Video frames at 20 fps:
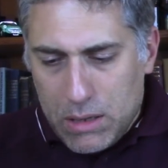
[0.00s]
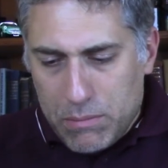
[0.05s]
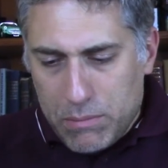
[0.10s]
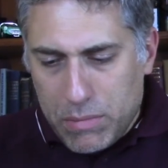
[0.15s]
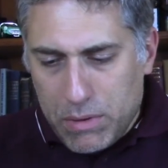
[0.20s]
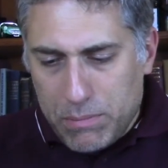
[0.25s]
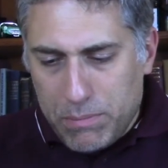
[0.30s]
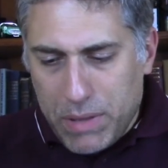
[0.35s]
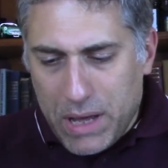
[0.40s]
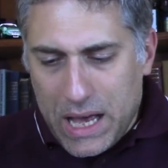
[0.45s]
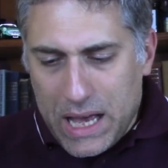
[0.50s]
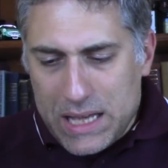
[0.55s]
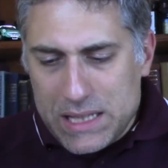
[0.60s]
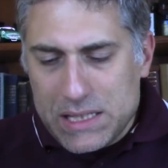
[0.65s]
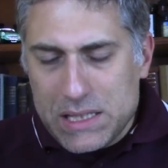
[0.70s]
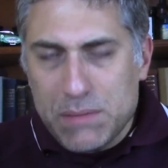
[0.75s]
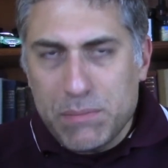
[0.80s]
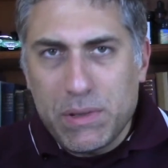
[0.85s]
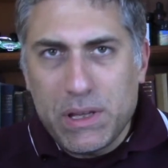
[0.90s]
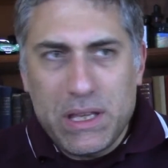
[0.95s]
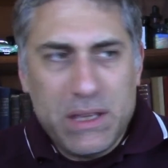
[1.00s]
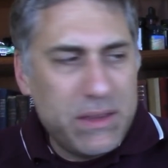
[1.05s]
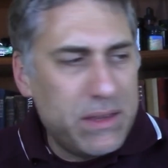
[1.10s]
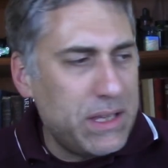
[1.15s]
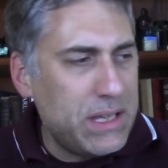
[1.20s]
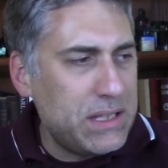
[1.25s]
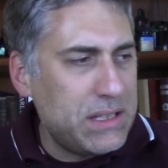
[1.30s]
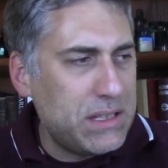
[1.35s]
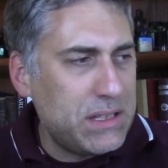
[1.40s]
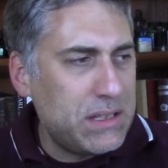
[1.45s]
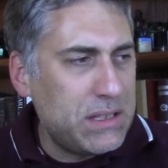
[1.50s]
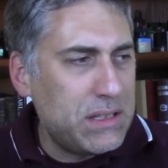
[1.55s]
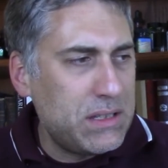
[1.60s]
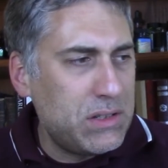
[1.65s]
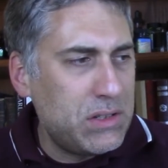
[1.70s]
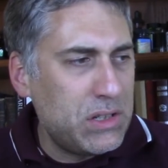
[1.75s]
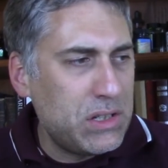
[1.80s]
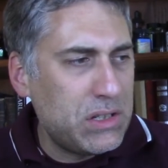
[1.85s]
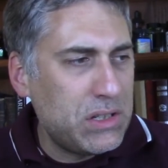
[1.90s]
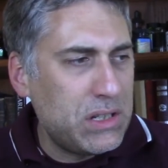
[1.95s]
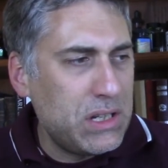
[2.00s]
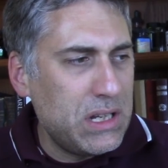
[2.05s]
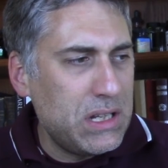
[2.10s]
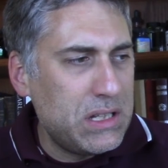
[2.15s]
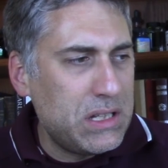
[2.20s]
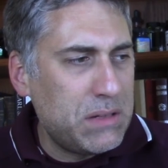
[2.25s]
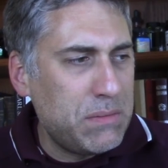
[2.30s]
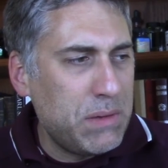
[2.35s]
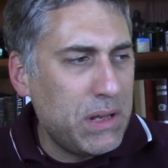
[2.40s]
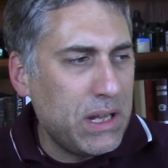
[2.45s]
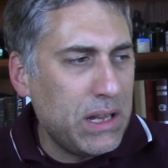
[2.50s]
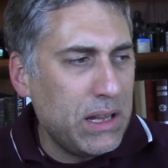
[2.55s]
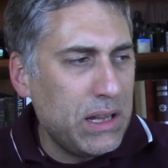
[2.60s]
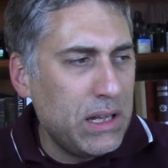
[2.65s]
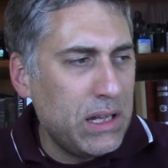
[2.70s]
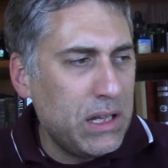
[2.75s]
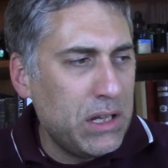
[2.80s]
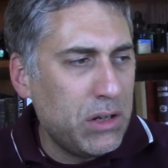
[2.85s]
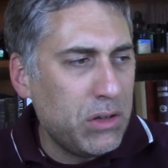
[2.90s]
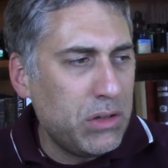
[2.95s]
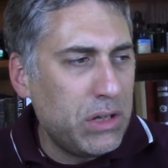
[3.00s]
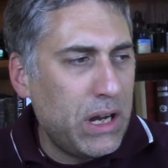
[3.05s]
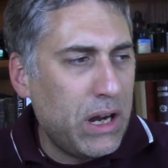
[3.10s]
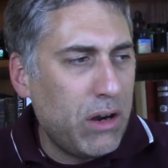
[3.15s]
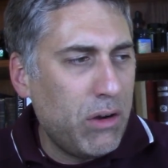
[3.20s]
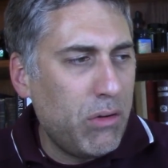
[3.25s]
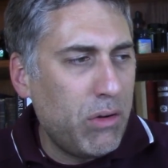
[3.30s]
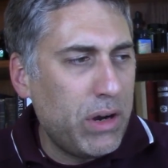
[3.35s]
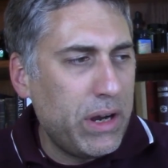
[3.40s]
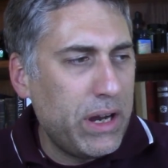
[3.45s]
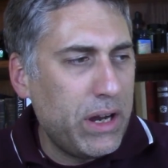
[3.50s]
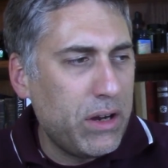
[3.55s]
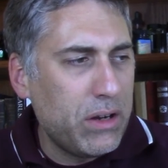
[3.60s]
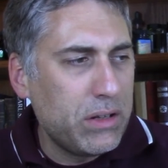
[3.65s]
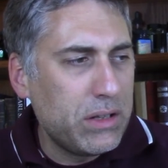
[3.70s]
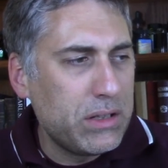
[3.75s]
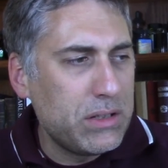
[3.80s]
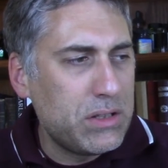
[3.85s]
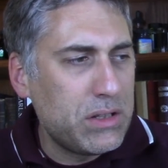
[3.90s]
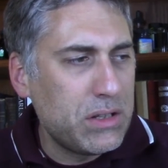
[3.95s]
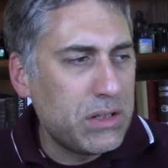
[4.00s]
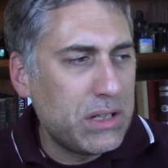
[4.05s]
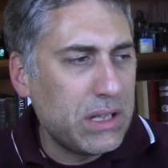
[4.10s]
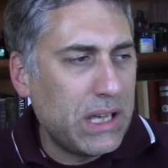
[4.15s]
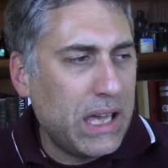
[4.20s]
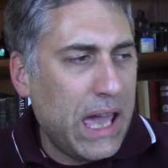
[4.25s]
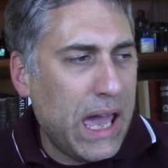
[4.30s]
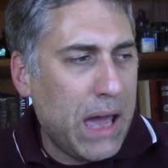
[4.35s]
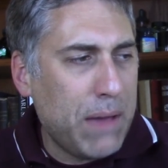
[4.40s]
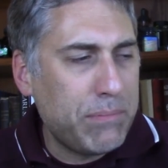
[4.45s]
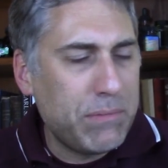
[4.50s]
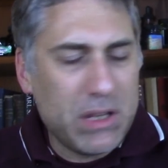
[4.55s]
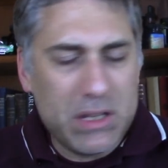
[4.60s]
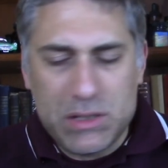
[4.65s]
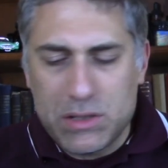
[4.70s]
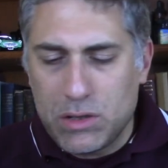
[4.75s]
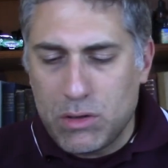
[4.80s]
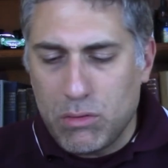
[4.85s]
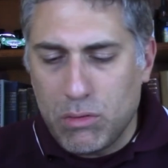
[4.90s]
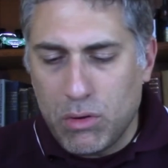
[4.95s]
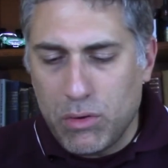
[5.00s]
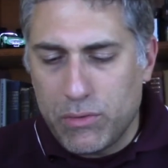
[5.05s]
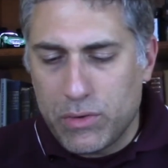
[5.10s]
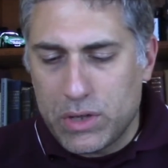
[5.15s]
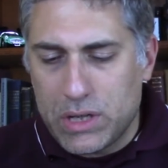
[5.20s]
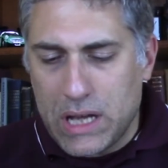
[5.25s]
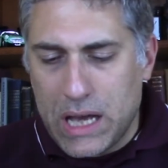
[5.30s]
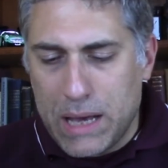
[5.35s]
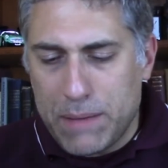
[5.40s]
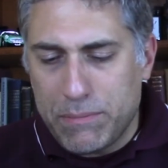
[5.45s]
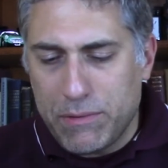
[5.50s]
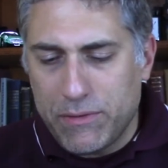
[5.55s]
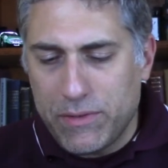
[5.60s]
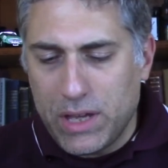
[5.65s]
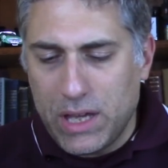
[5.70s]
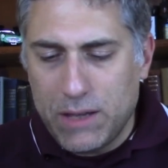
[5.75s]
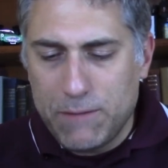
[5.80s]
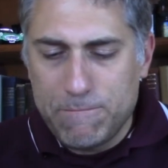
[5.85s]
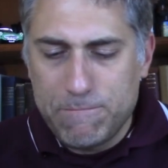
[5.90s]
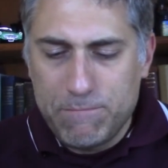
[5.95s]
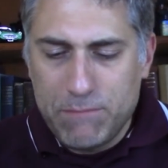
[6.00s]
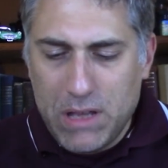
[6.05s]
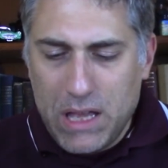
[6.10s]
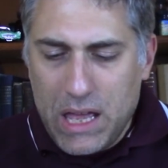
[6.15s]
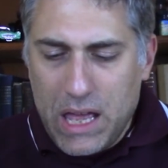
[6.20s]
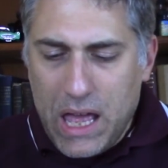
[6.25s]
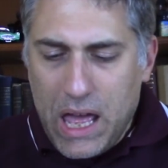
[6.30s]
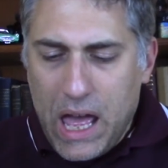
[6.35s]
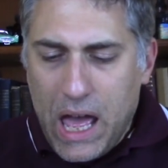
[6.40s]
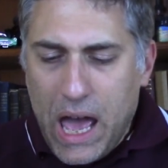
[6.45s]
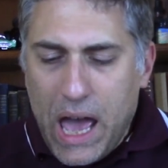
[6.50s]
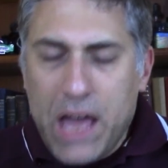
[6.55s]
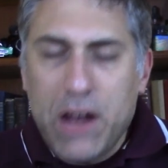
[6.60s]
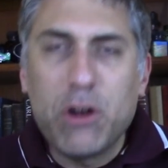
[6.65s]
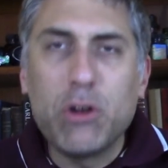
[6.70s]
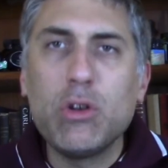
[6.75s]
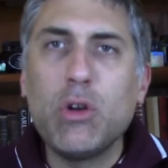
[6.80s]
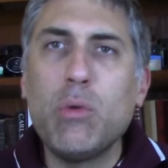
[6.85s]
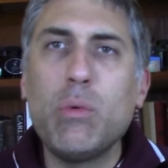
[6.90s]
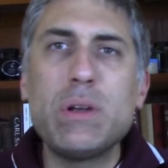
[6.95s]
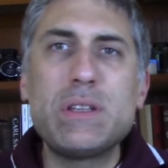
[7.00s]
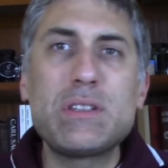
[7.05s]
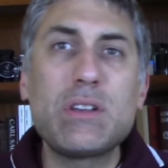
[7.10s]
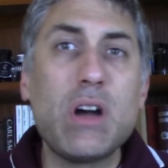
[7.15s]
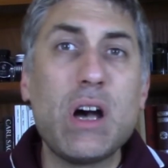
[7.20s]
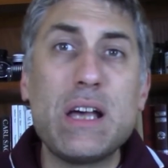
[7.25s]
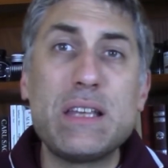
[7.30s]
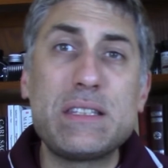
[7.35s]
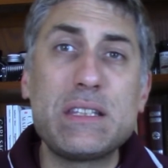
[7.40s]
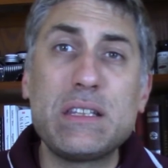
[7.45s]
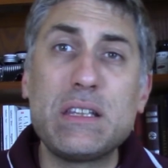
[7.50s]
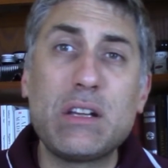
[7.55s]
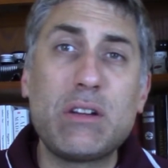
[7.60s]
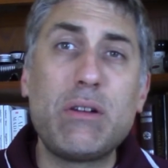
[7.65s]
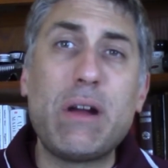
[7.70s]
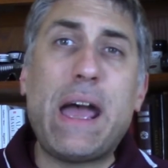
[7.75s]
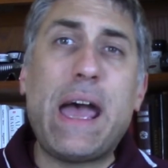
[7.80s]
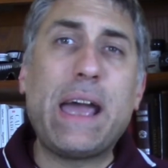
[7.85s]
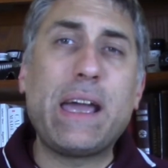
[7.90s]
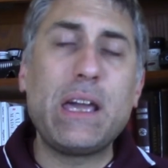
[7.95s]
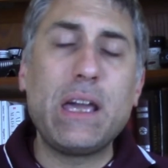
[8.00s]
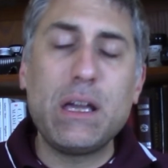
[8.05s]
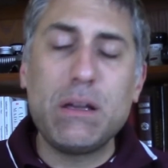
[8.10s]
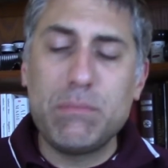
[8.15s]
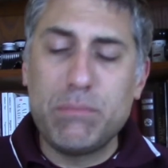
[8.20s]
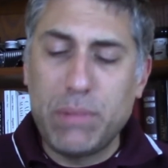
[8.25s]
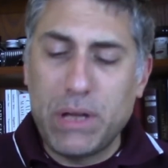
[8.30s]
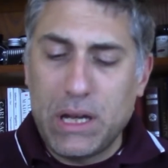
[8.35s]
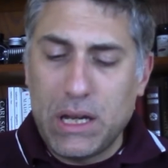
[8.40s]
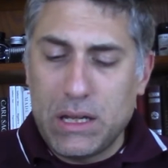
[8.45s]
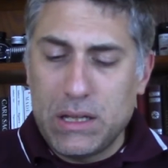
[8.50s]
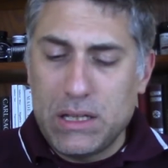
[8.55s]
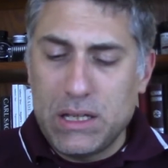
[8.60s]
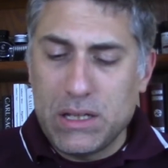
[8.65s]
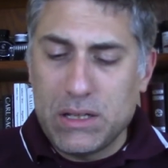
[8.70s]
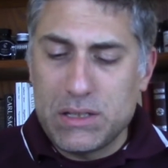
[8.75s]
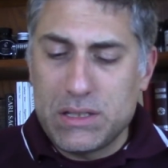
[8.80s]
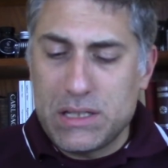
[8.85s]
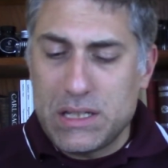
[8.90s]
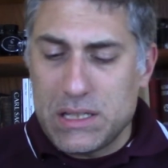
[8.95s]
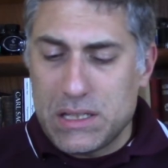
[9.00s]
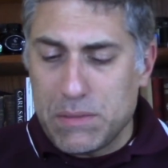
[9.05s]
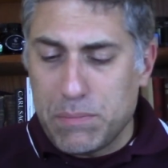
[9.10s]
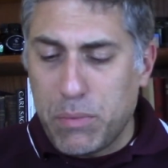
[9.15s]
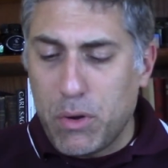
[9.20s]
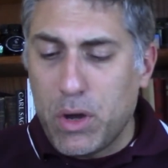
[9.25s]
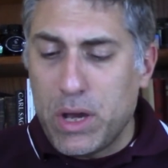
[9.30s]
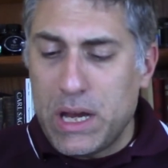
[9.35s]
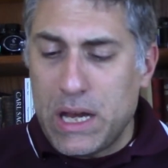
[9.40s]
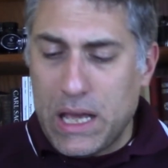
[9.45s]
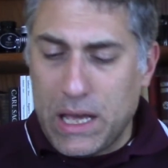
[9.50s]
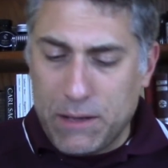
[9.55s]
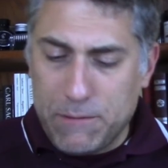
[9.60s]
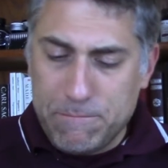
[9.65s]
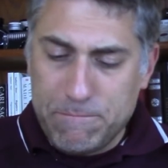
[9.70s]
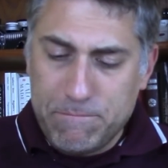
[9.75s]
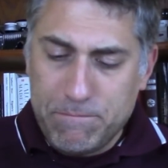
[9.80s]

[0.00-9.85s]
but possibly this just needs to be a little narrower here and so that the cap doesn't go over top of it. I don't know what's causing the cracking, but you know it's disappointing.